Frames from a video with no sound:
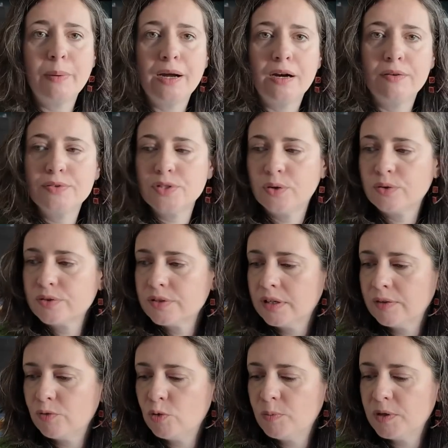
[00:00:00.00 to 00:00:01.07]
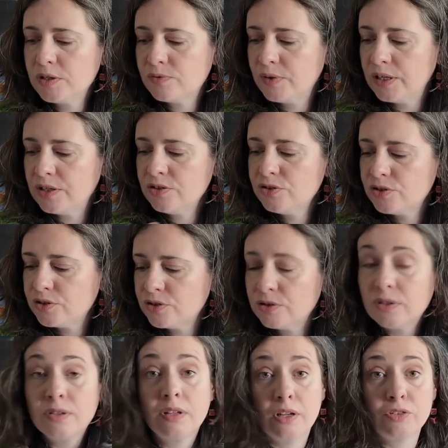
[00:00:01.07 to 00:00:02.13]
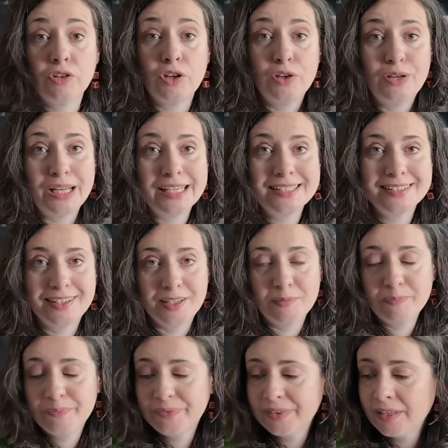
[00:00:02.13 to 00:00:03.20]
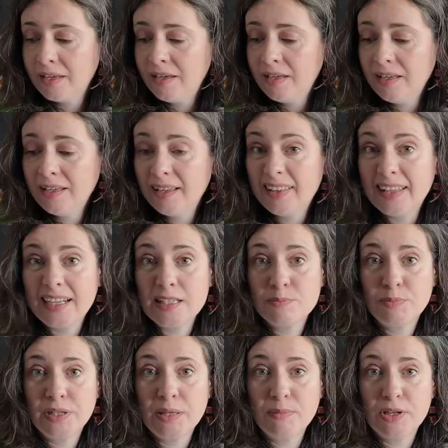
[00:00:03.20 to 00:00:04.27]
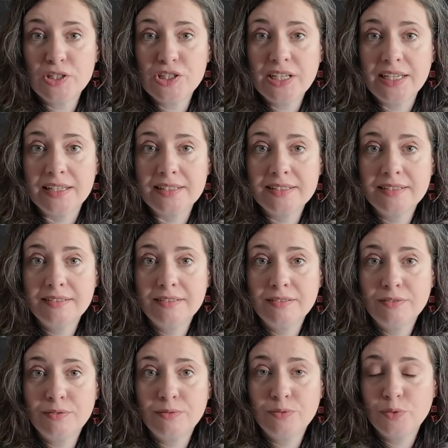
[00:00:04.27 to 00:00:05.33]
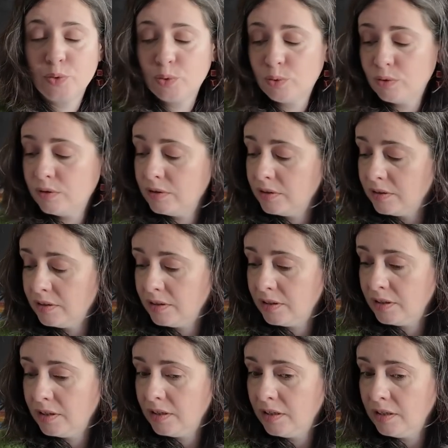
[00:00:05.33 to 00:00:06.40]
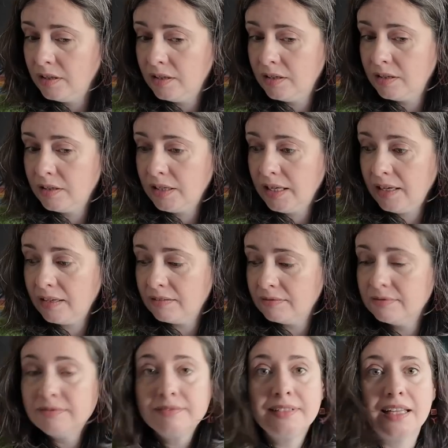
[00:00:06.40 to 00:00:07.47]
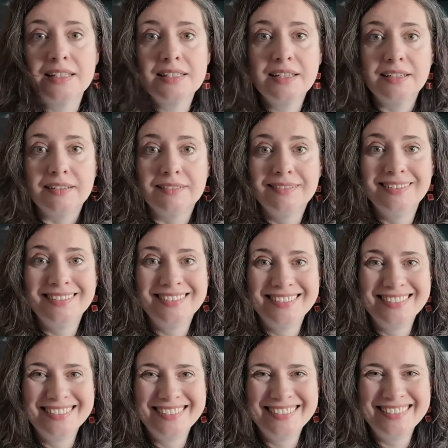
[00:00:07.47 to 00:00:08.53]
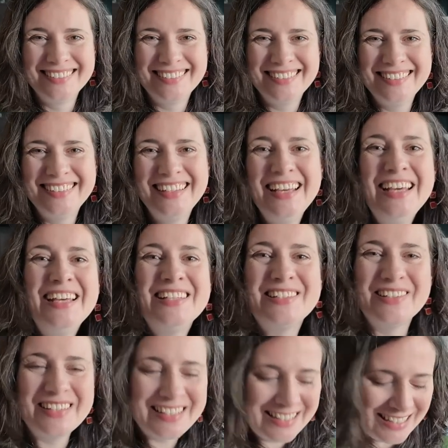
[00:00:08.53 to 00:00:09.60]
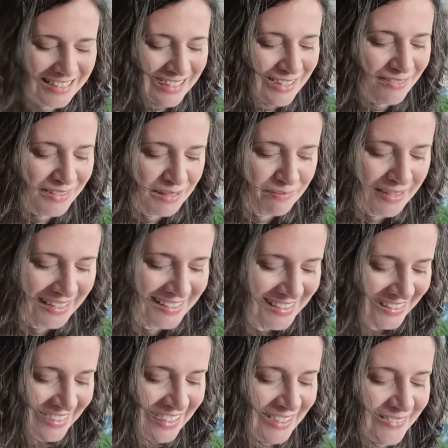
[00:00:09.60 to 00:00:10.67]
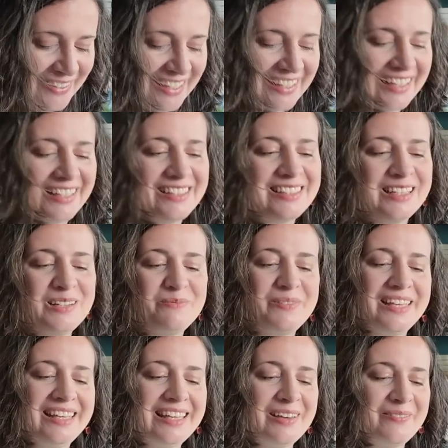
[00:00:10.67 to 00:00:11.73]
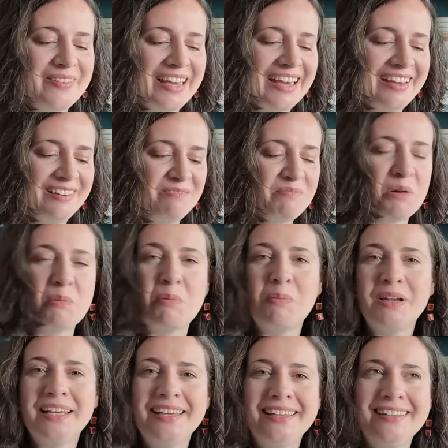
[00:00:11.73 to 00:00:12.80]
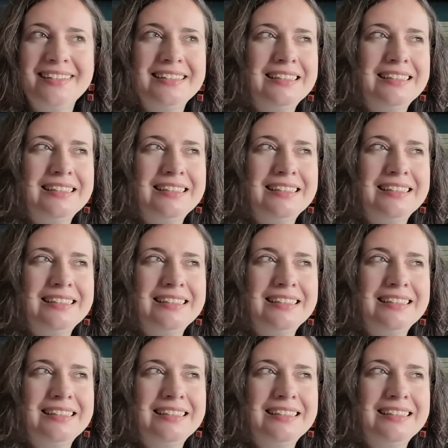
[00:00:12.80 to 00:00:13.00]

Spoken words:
pair of socks that I've almost finished. I'll show you next time. That is pretty much it for, yeah, that's it. So this is a lovely pattern anyway. It's going to be coming out probably